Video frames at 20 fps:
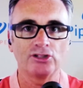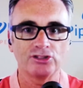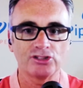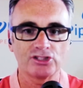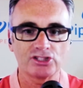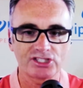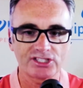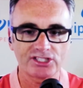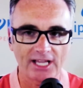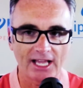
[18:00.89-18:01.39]

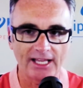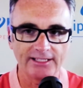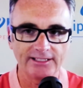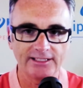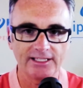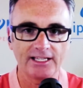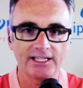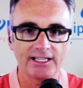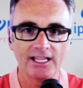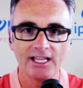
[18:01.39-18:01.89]

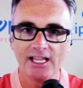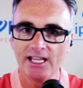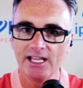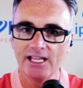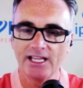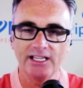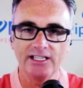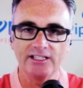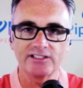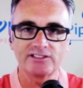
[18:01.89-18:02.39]
understanding
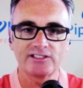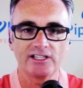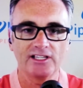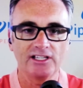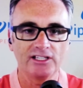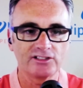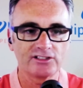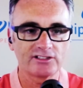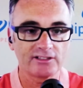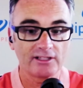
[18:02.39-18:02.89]
is,
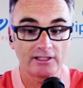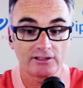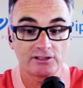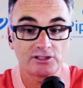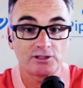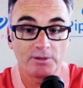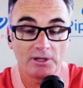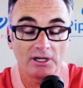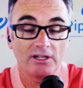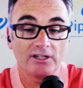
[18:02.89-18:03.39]

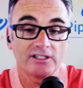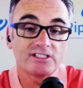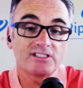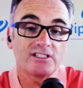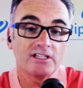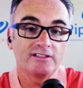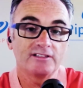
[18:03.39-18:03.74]
to be honest,